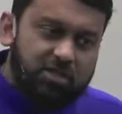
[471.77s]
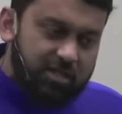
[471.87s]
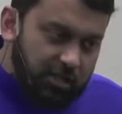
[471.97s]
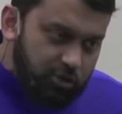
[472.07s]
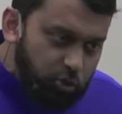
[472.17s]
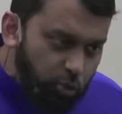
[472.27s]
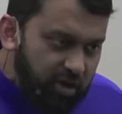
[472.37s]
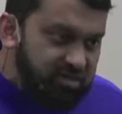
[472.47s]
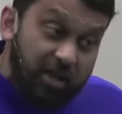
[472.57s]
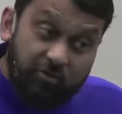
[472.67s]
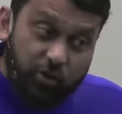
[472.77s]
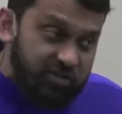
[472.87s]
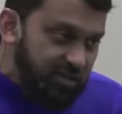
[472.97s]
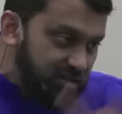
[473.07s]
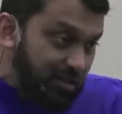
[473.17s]
surahs and verses
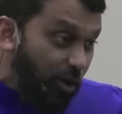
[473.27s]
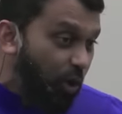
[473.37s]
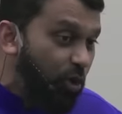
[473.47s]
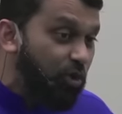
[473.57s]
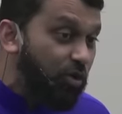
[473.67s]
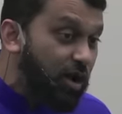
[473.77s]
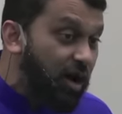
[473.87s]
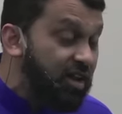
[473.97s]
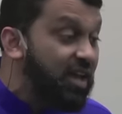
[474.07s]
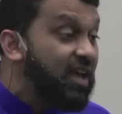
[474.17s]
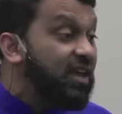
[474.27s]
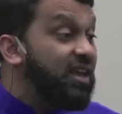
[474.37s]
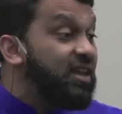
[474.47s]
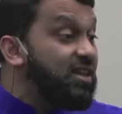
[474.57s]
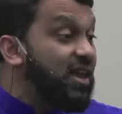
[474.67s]
in the whole Quran.
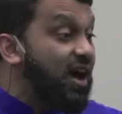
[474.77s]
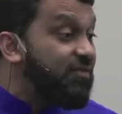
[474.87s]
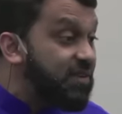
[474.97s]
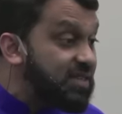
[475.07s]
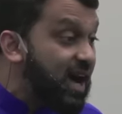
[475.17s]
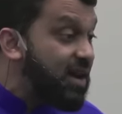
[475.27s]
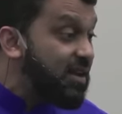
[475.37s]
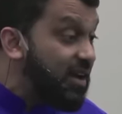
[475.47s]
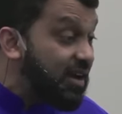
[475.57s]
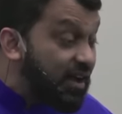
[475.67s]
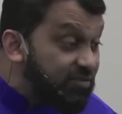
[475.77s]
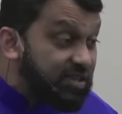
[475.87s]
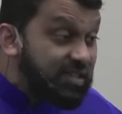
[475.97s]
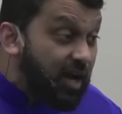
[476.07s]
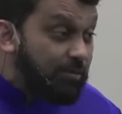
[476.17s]
Inna fatahna laka
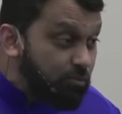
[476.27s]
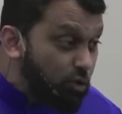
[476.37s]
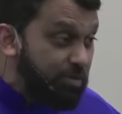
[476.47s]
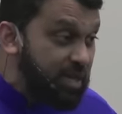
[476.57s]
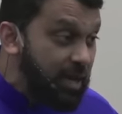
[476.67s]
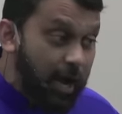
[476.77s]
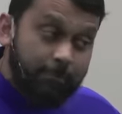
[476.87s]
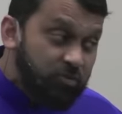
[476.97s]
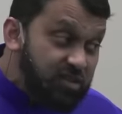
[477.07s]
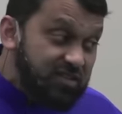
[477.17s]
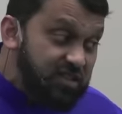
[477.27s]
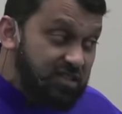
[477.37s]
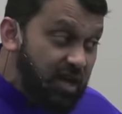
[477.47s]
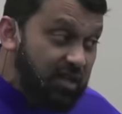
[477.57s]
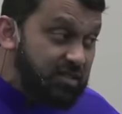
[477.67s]
fatham mubina. This is
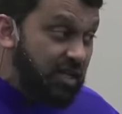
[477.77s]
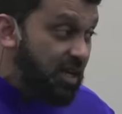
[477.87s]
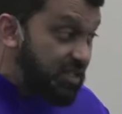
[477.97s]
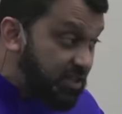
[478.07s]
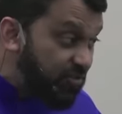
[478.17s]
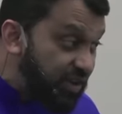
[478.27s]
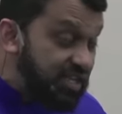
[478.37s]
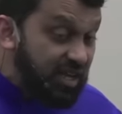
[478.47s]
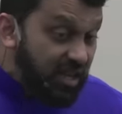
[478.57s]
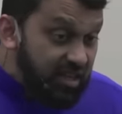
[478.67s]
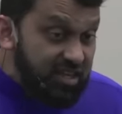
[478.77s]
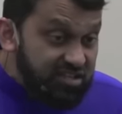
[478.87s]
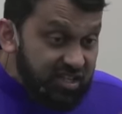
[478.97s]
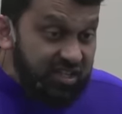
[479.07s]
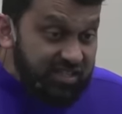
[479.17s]
not a defeat. This
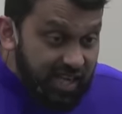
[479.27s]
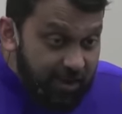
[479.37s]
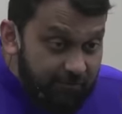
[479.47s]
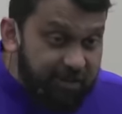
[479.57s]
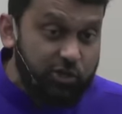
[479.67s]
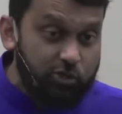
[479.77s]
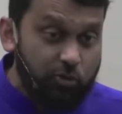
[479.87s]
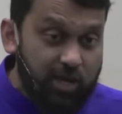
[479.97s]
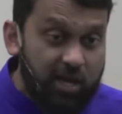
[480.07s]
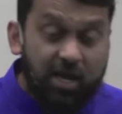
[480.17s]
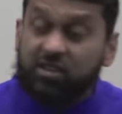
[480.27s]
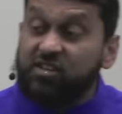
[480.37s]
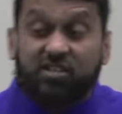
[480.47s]
is a victory. This is